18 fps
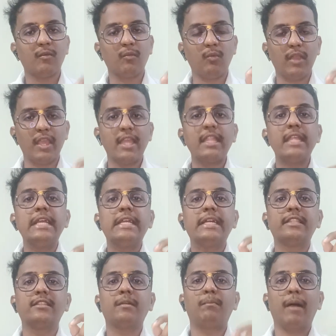where
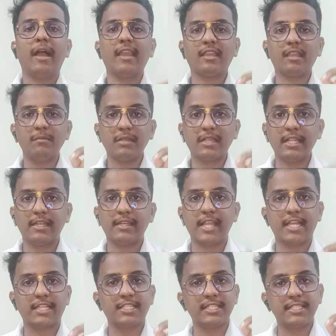the biochemical
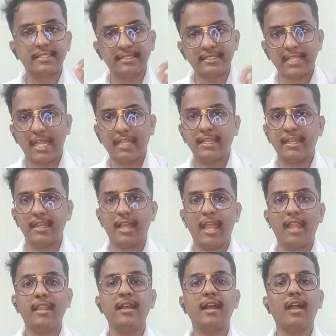reaction is started
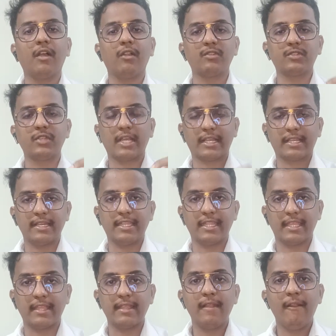and also
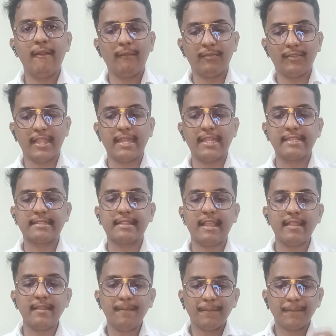occurring, that is
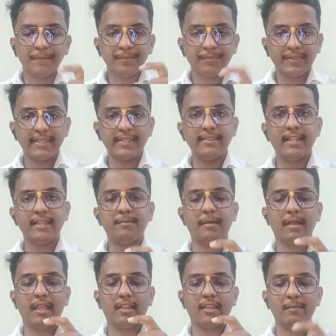like, in that
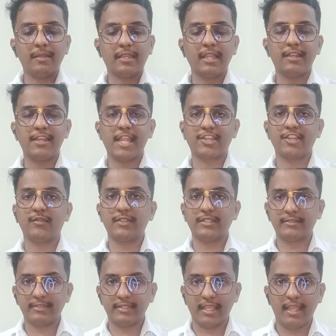biochemical reaction of the
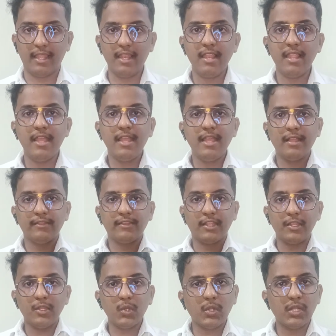cell,
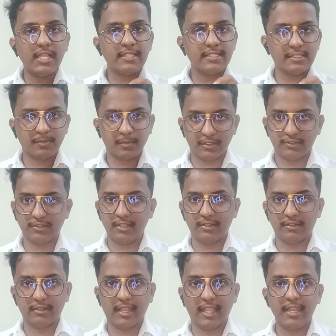the nucleus is
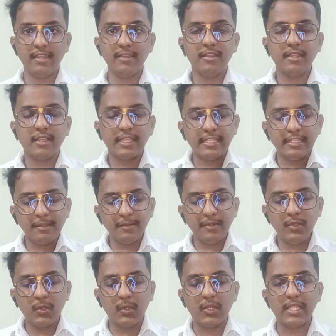present, right? In the
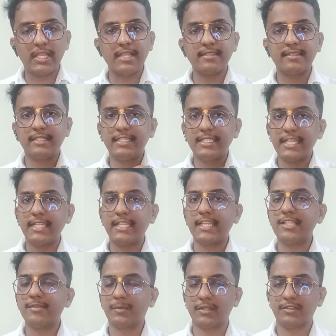nucleus the
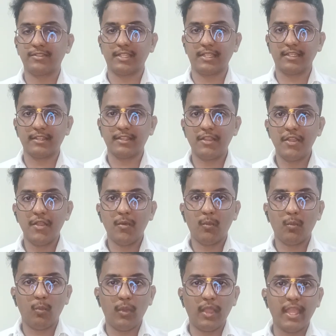DNA is present,
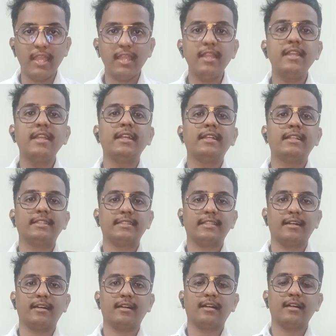where
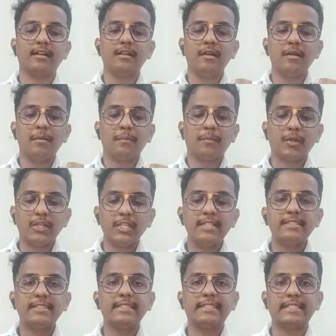the
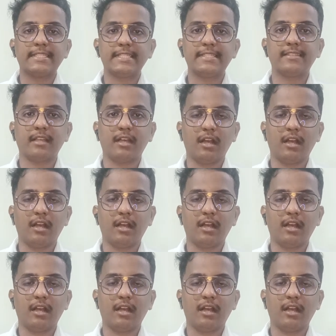protein synthesis,